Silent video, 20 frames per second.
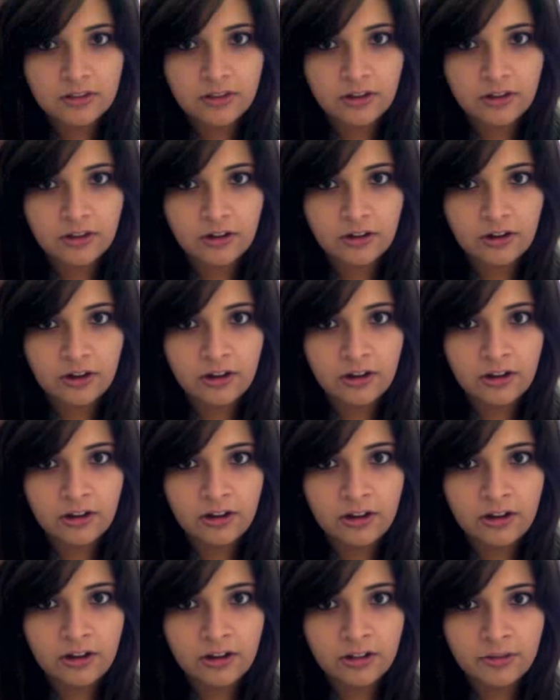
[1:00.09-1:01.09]

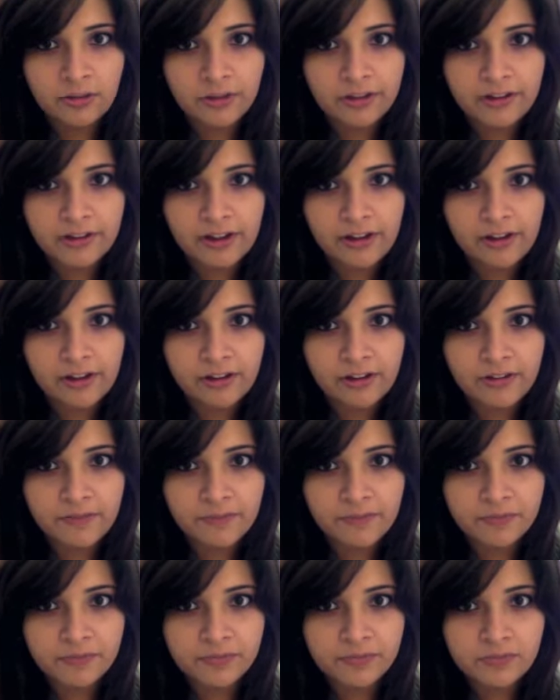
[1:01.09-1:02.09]
all the way down,
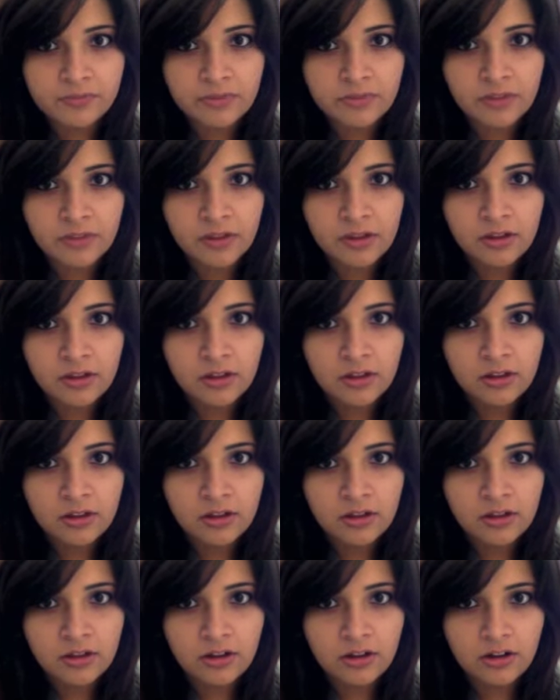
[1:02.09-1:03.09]

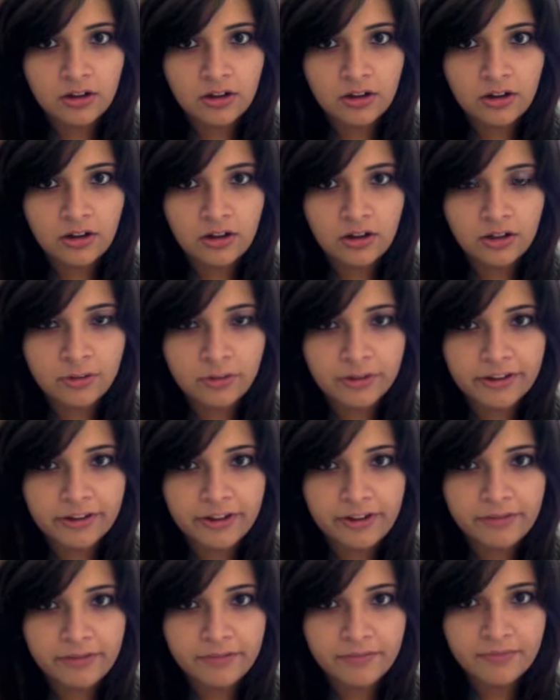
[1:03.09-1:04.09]
all the way
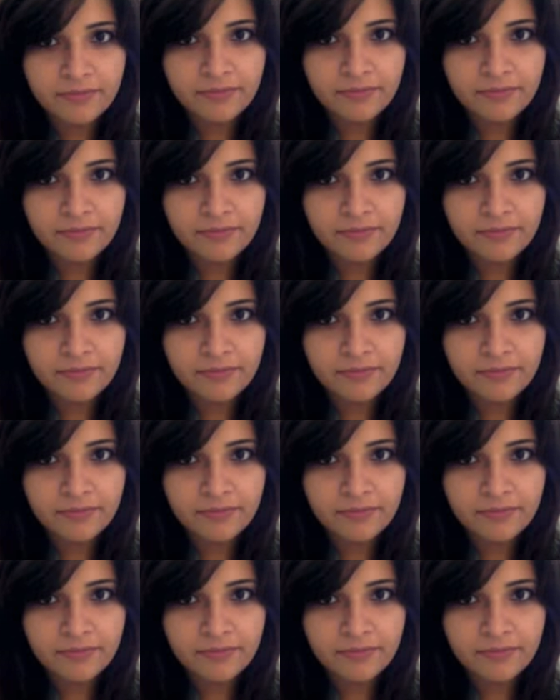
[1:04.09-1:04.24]
down.